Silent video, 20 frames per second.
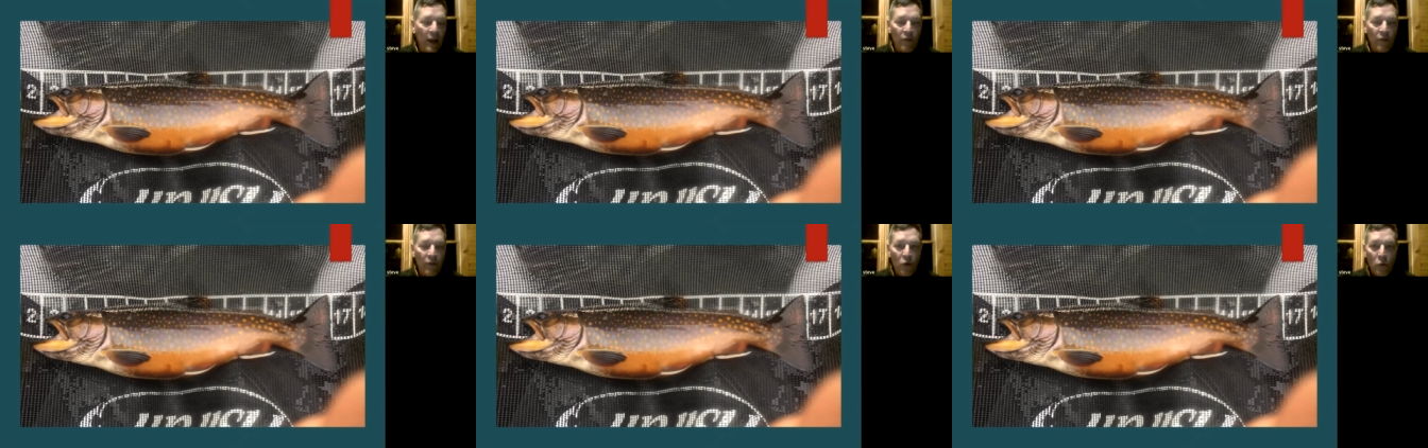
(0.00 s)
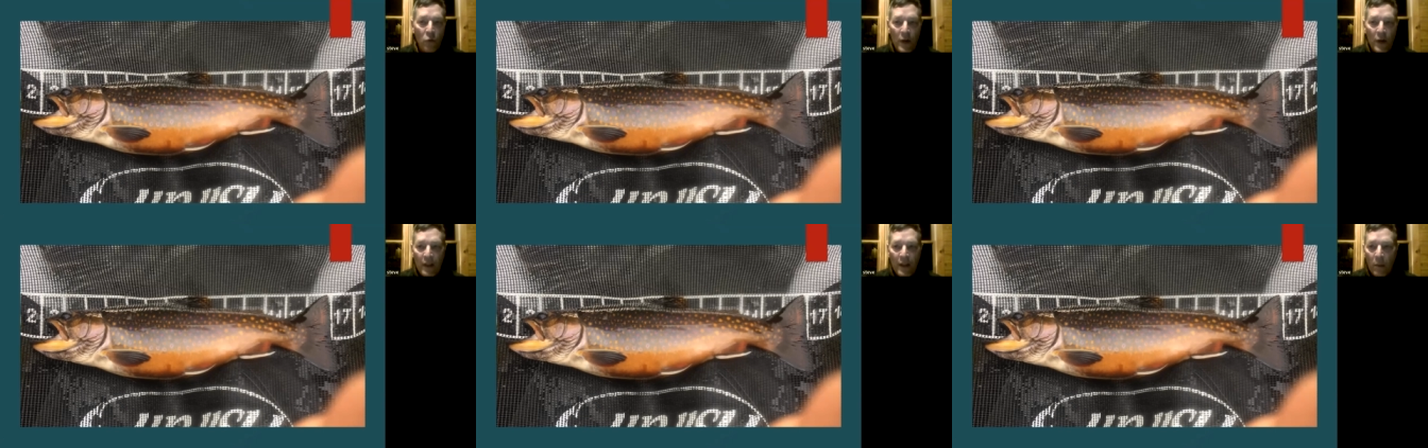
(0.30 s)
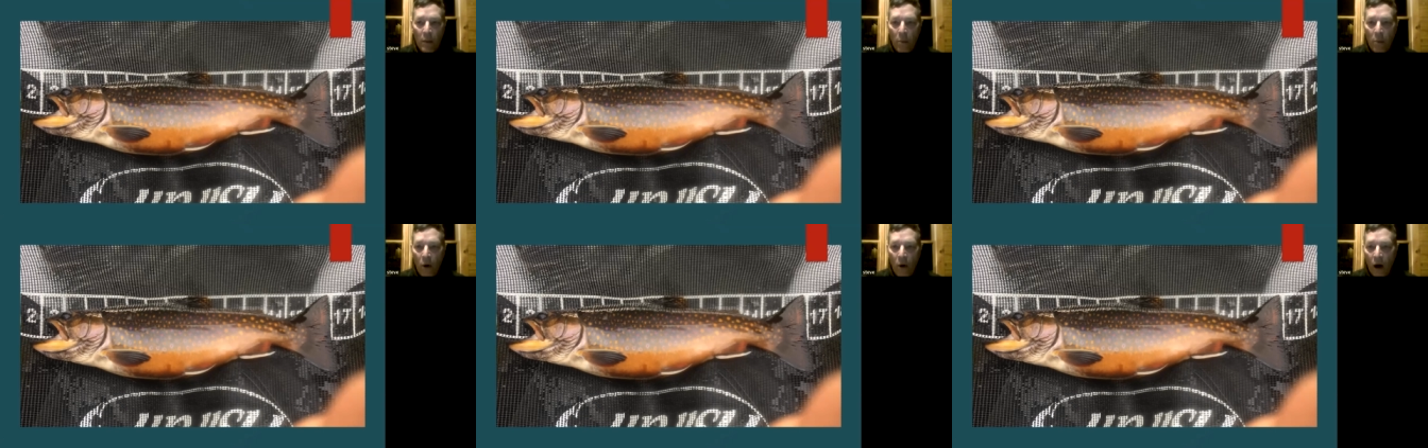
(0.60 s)
if you read the
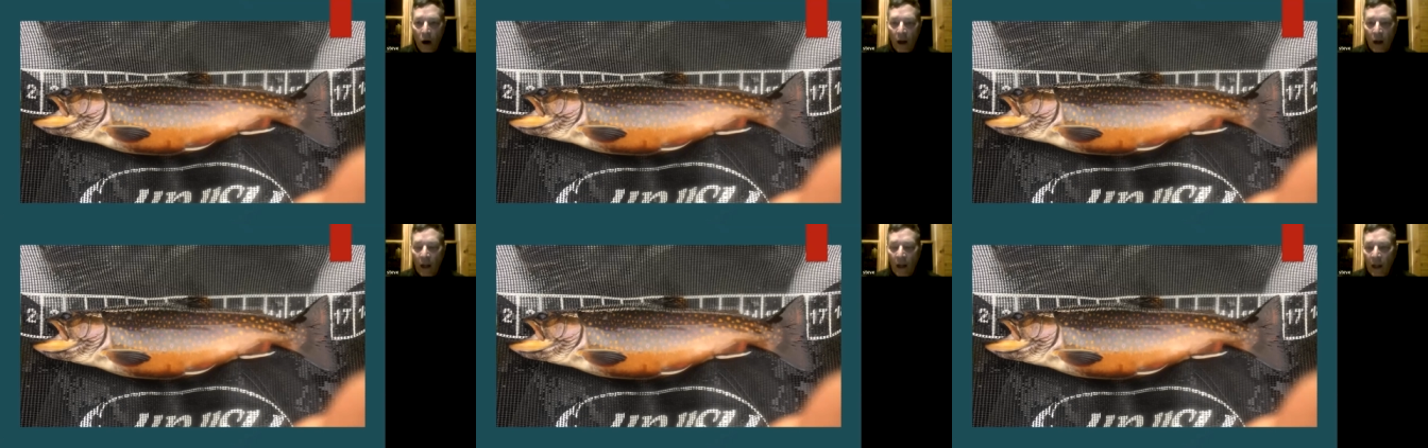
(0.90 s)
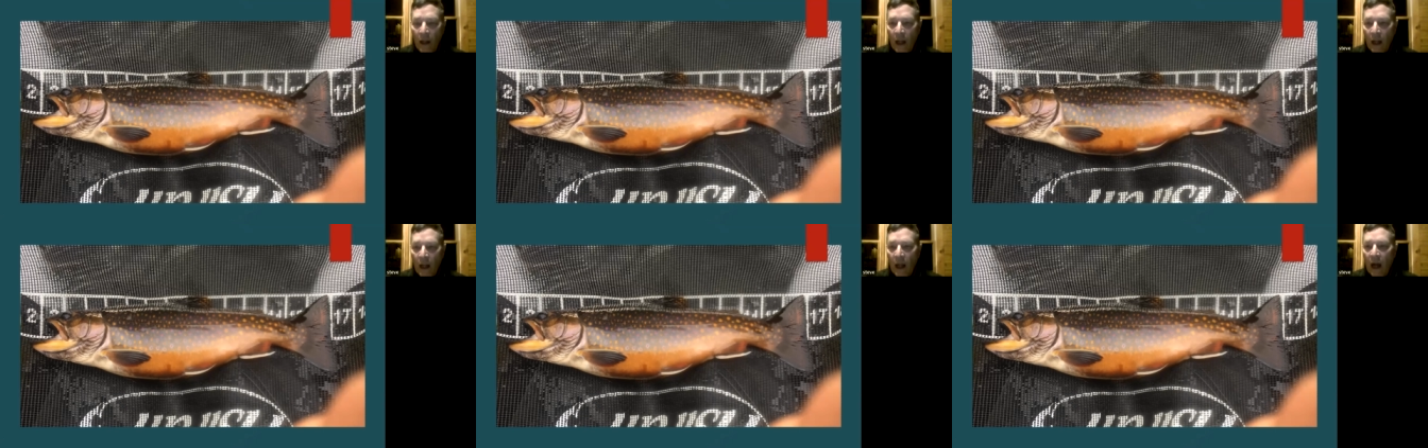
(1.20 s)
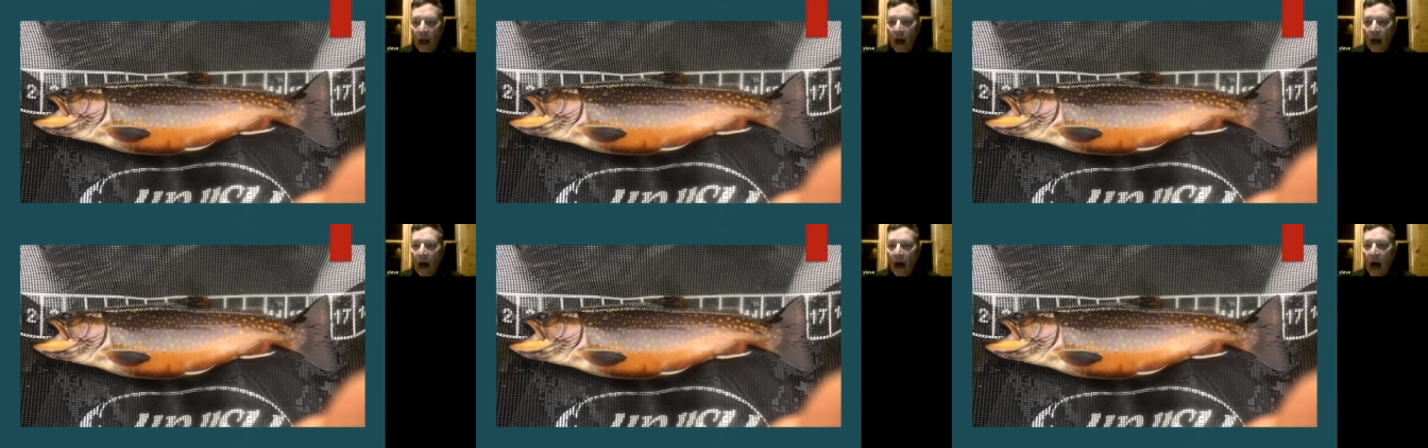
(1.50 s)
book,
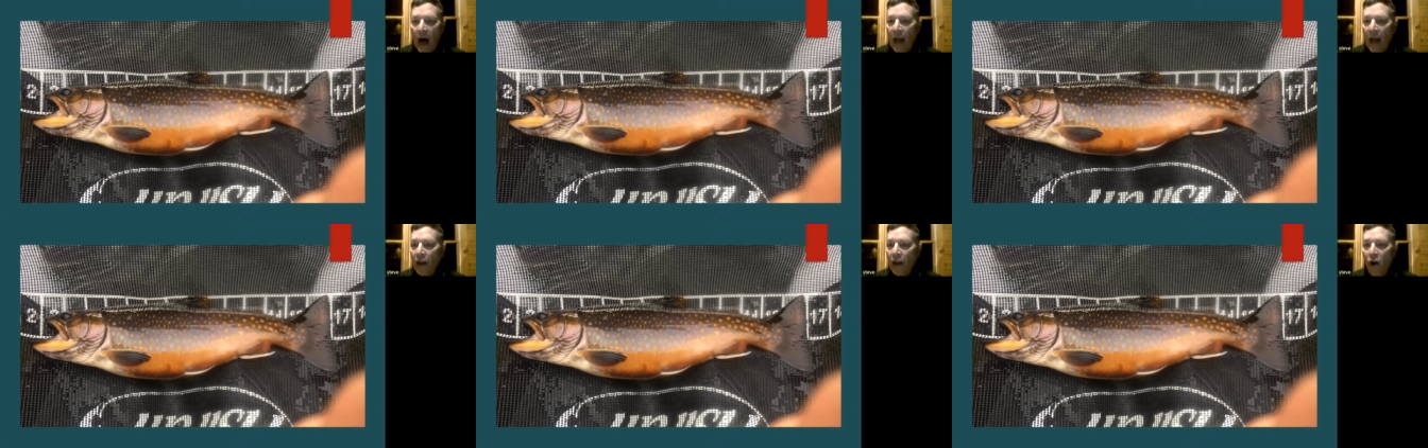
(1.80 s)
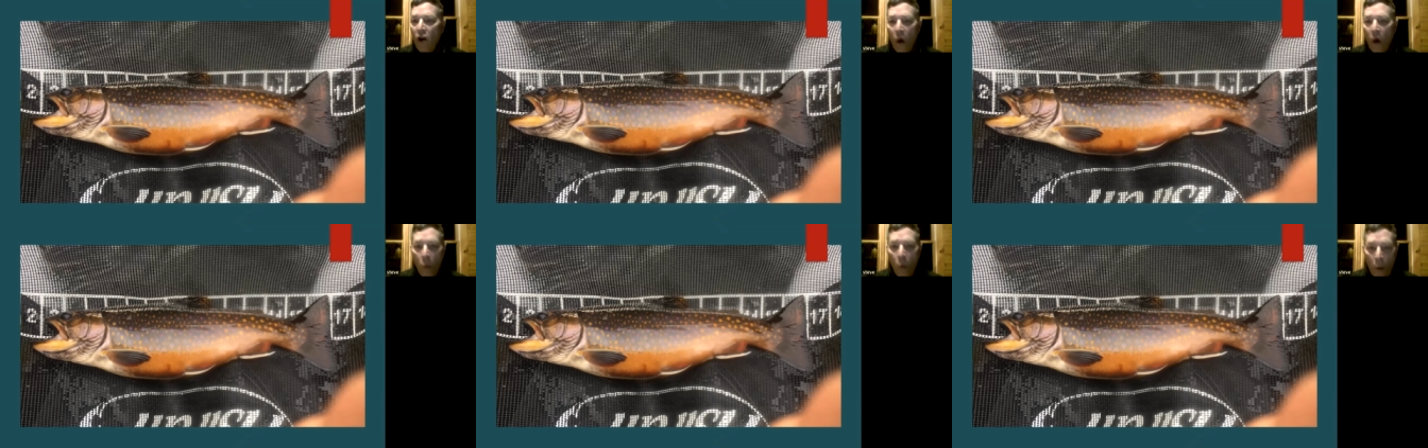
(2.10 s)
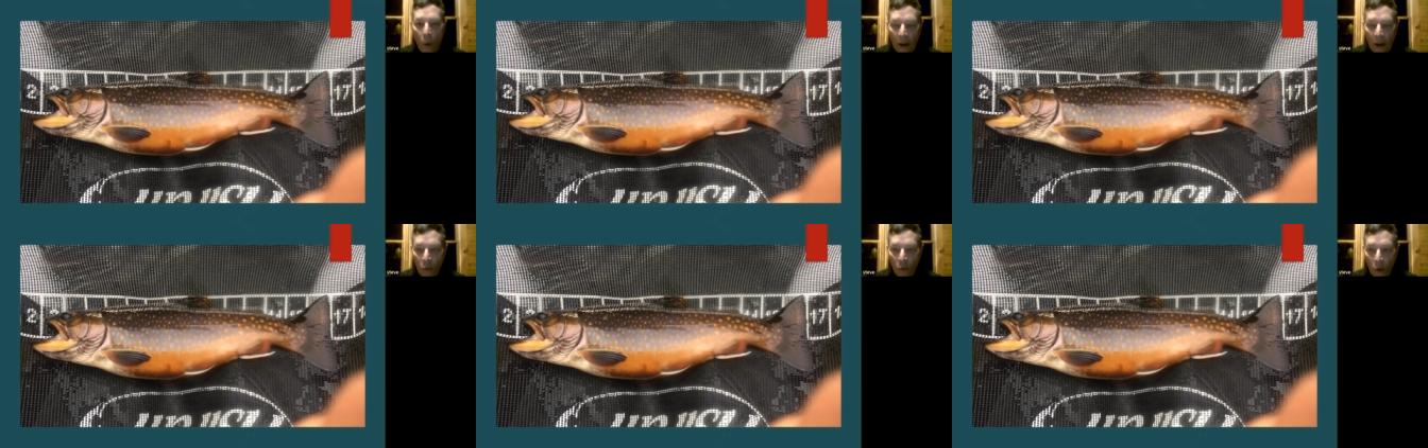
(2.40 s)
uh, I call
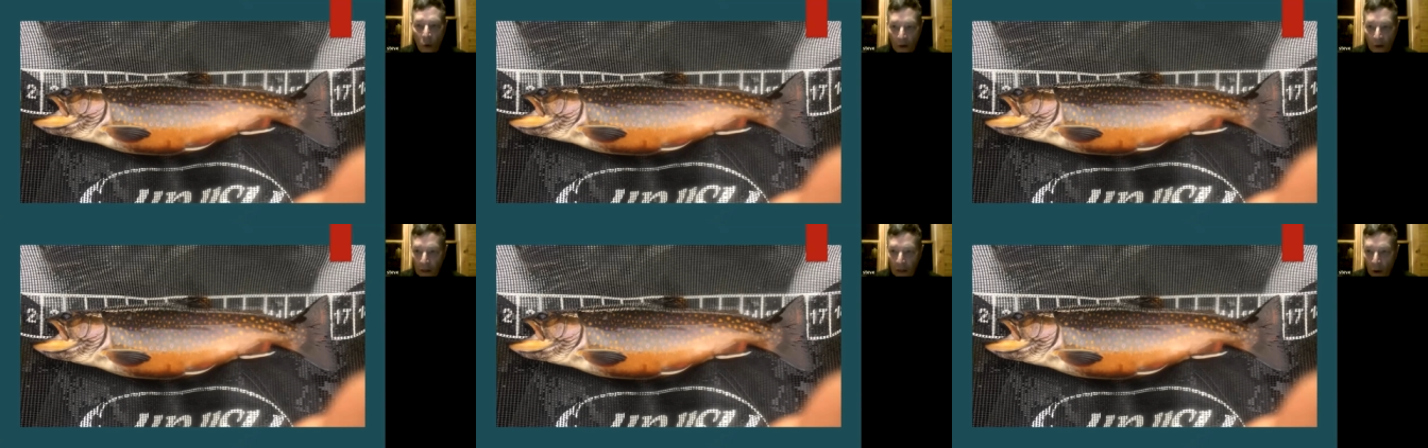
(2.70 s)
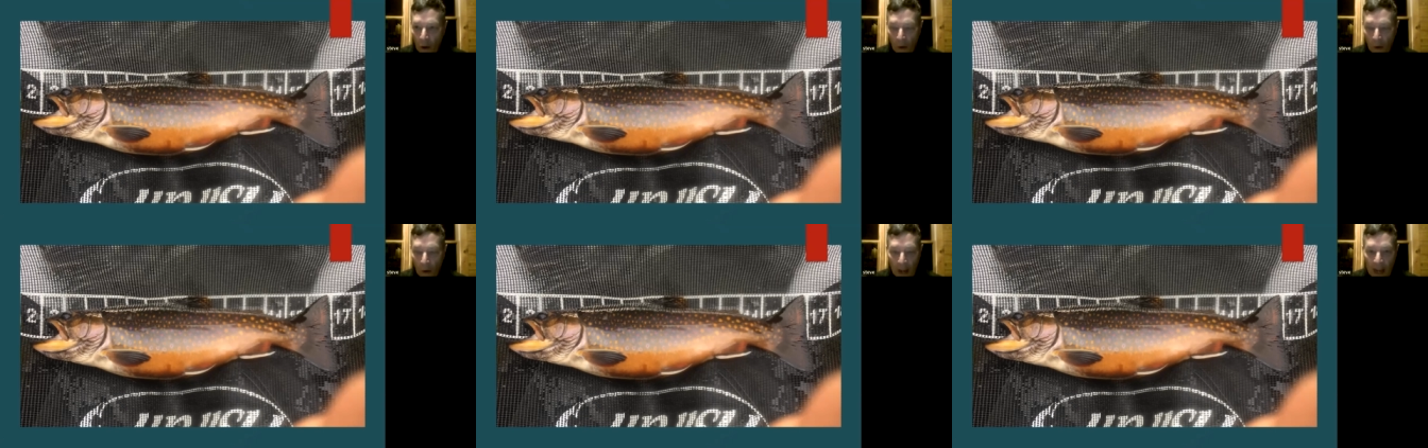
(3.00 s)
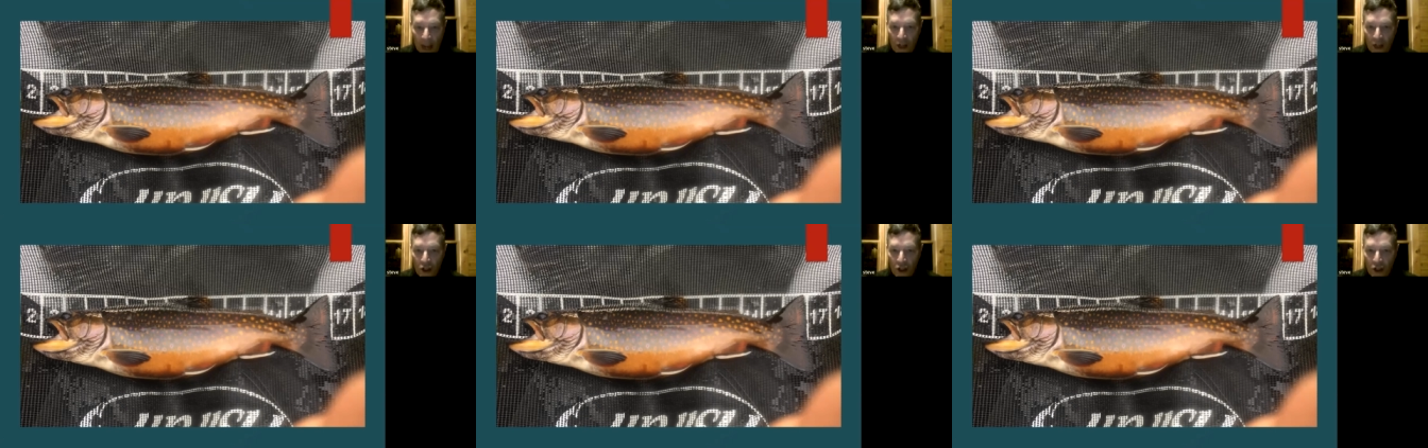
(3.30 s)
Wentworth
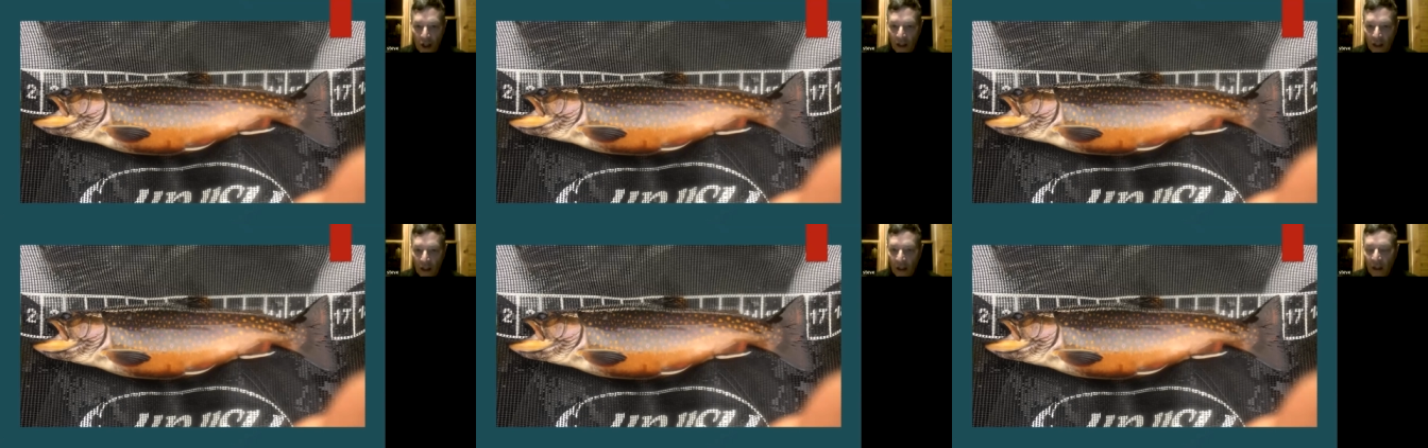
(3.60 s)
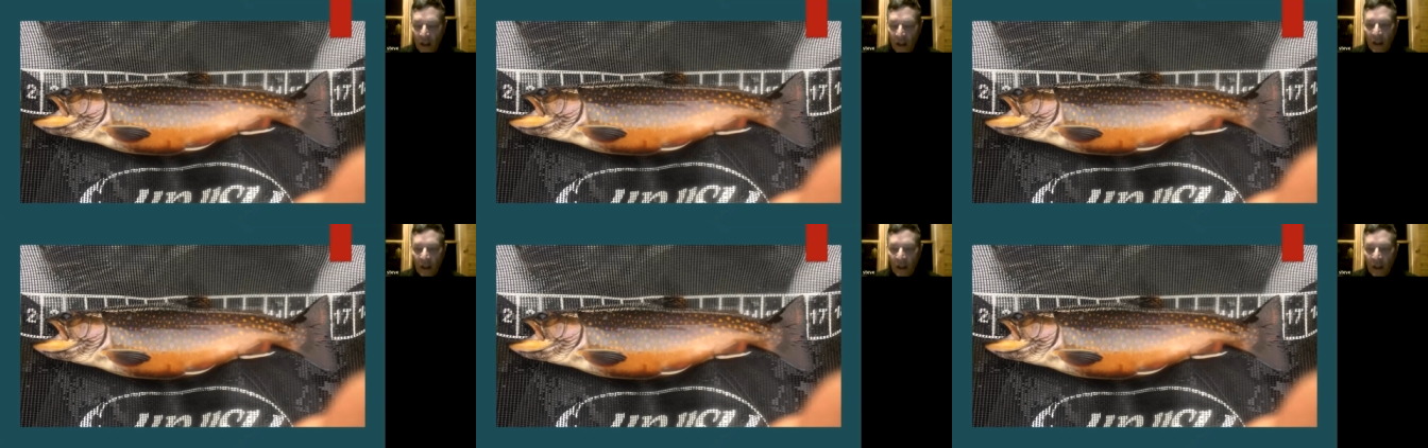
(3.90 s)
location